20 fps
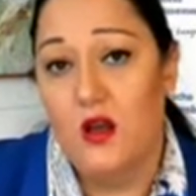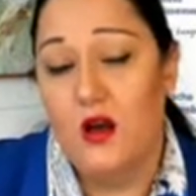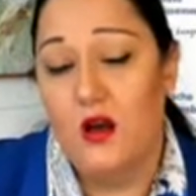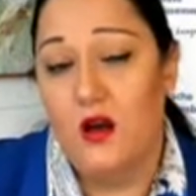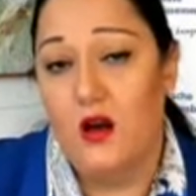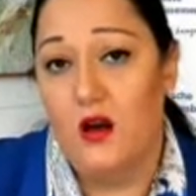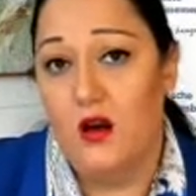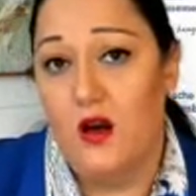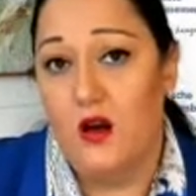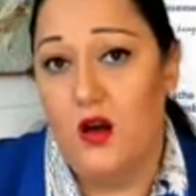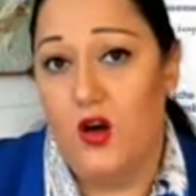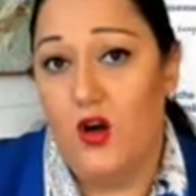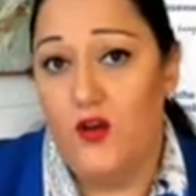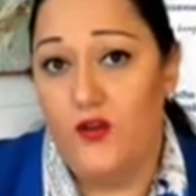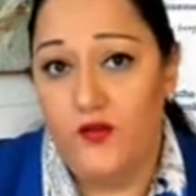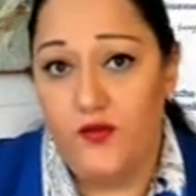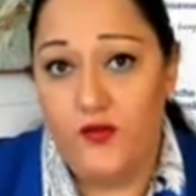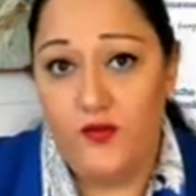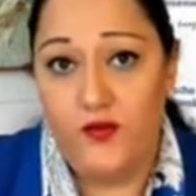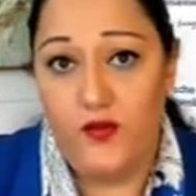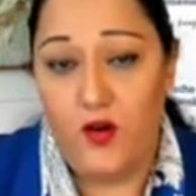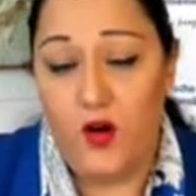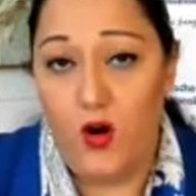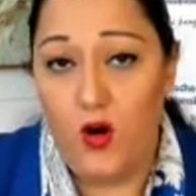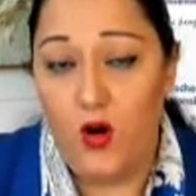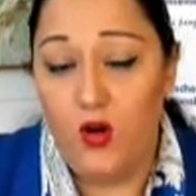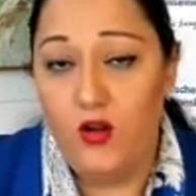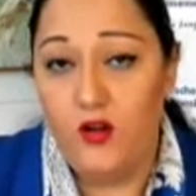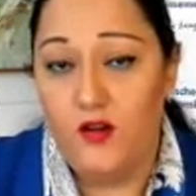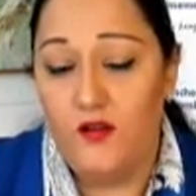of
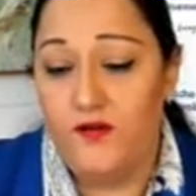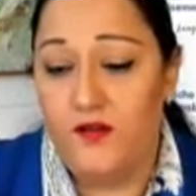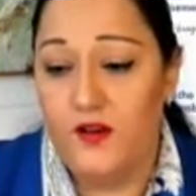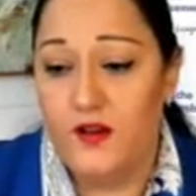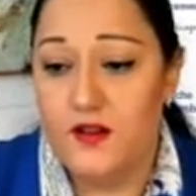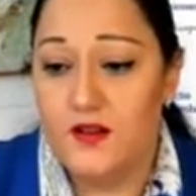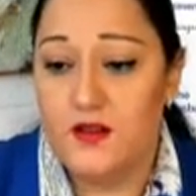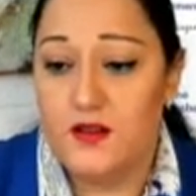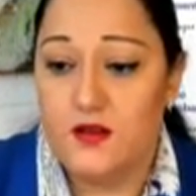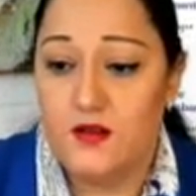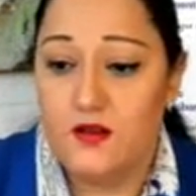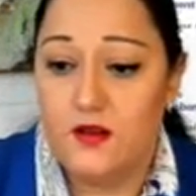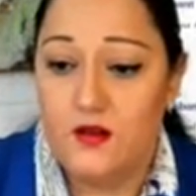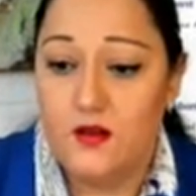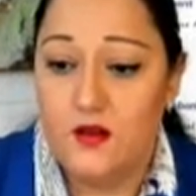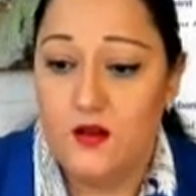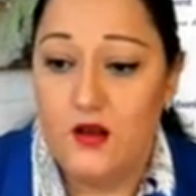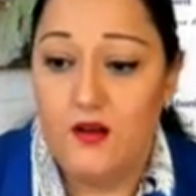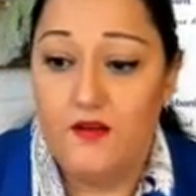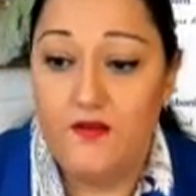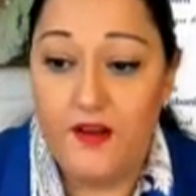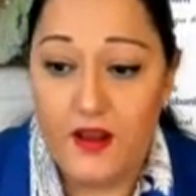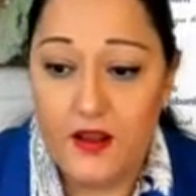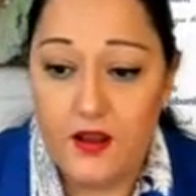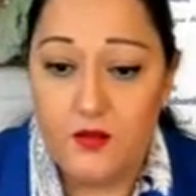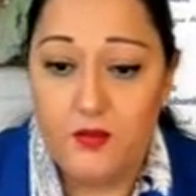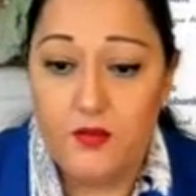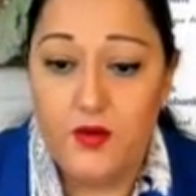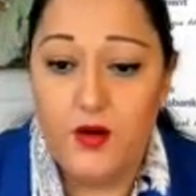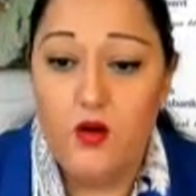all funds
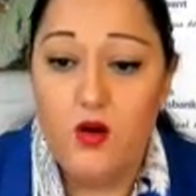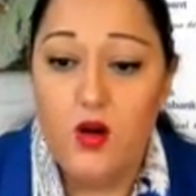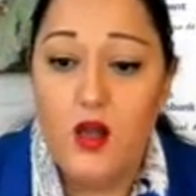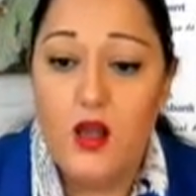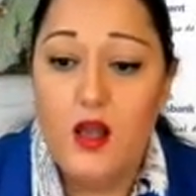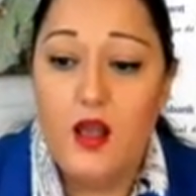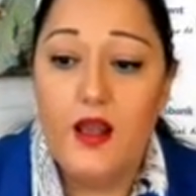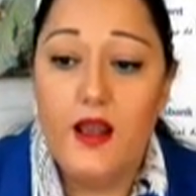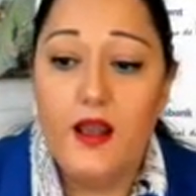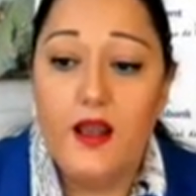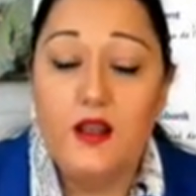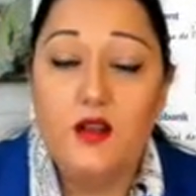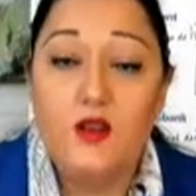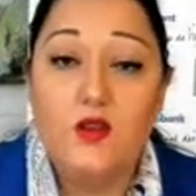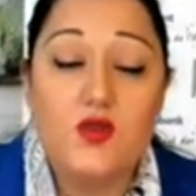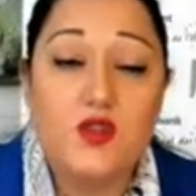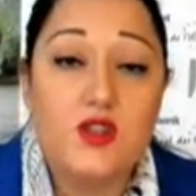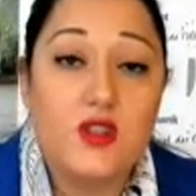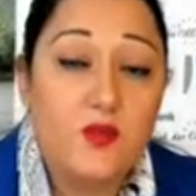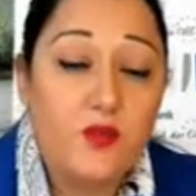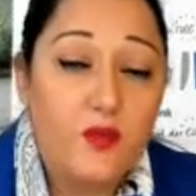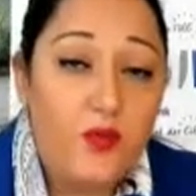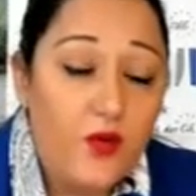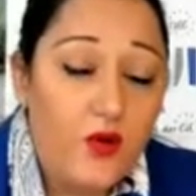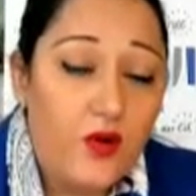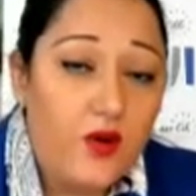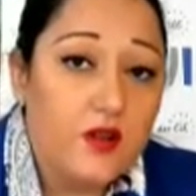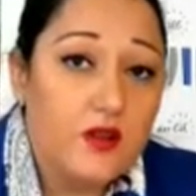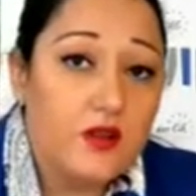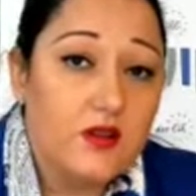available, and to
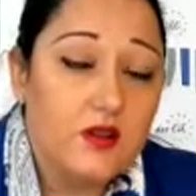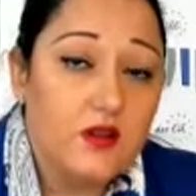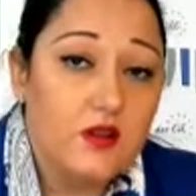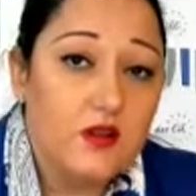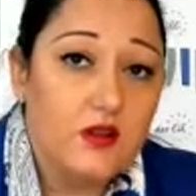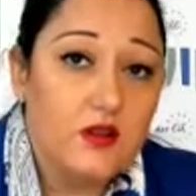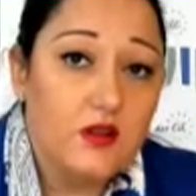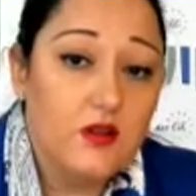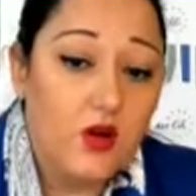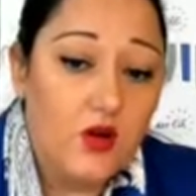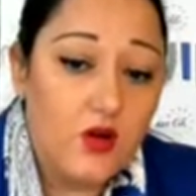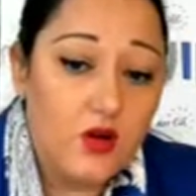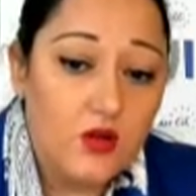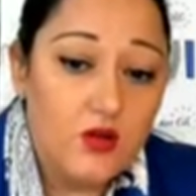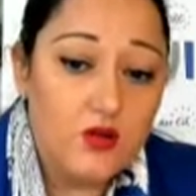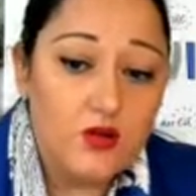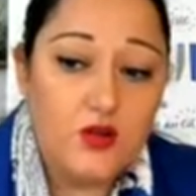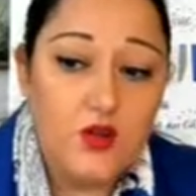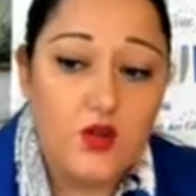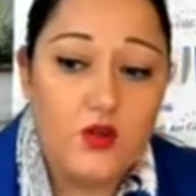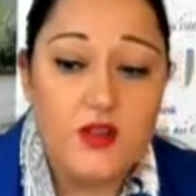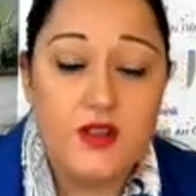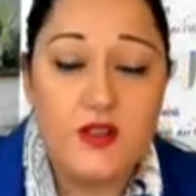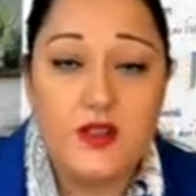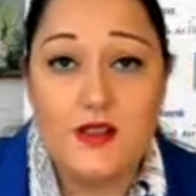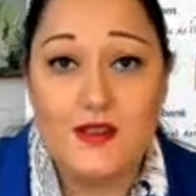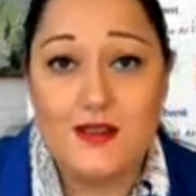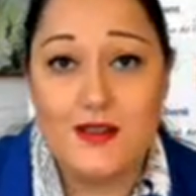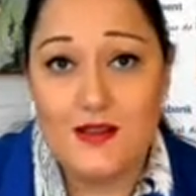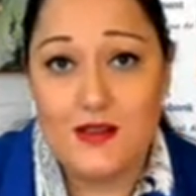support local
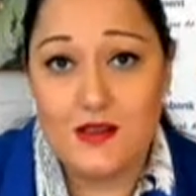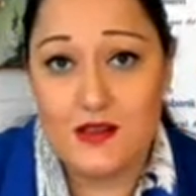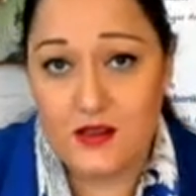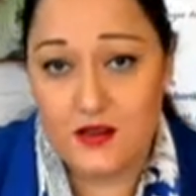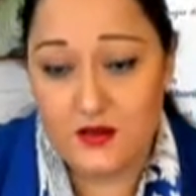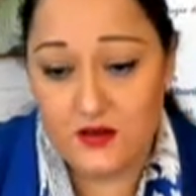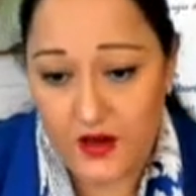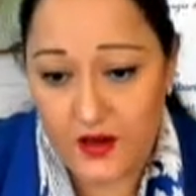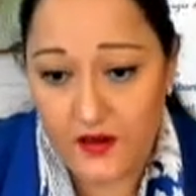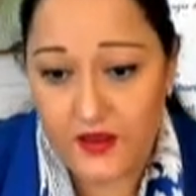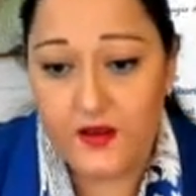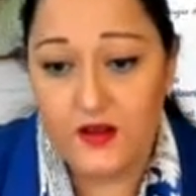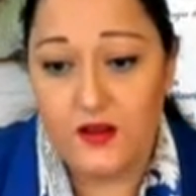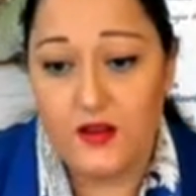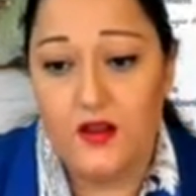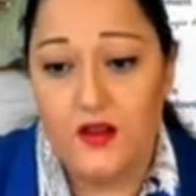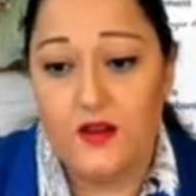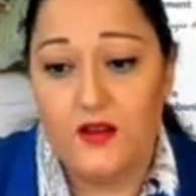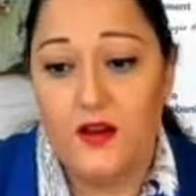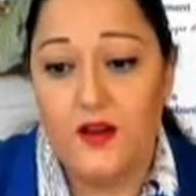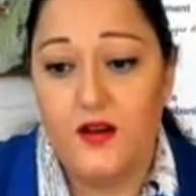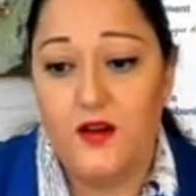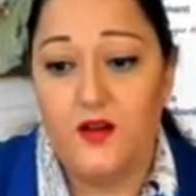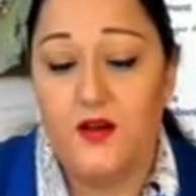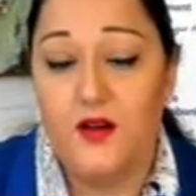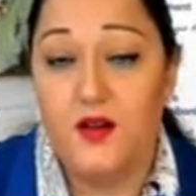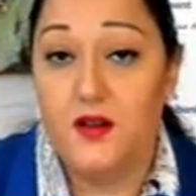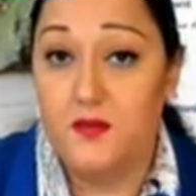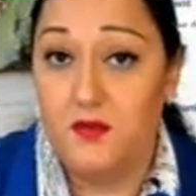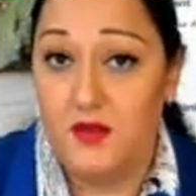authorities in strengthening their
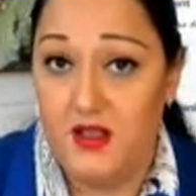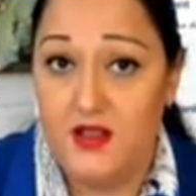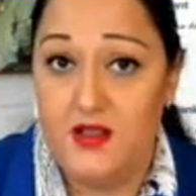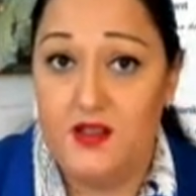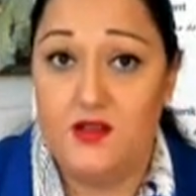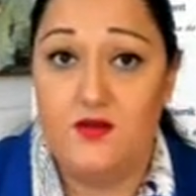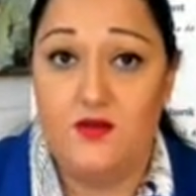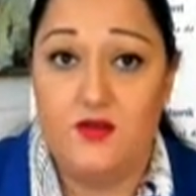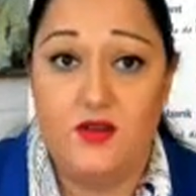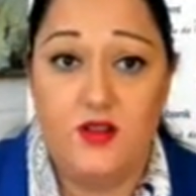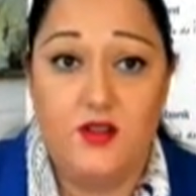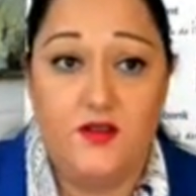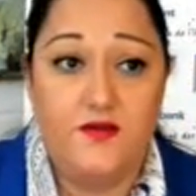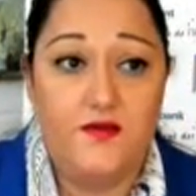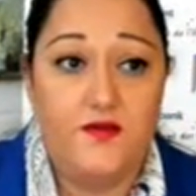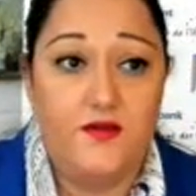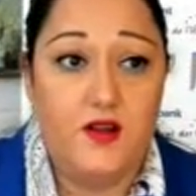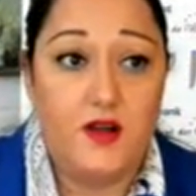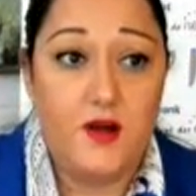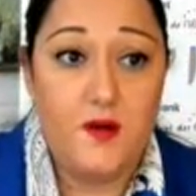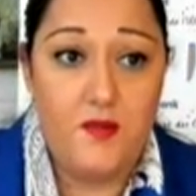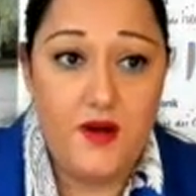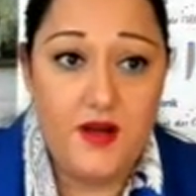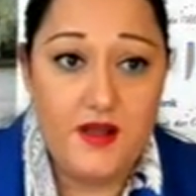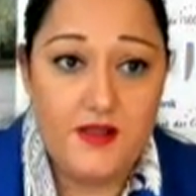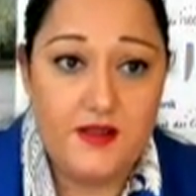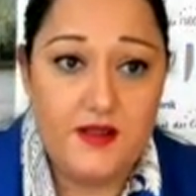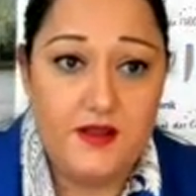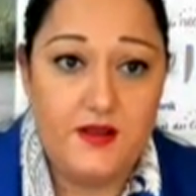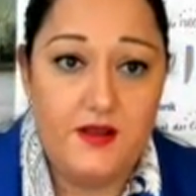administrative
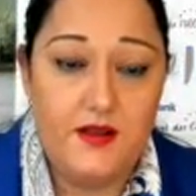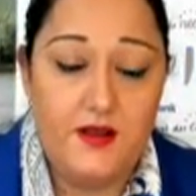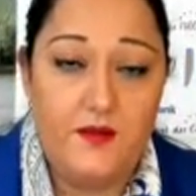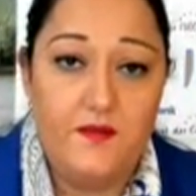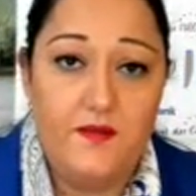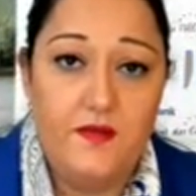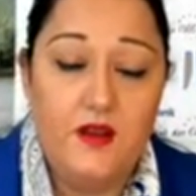capacity.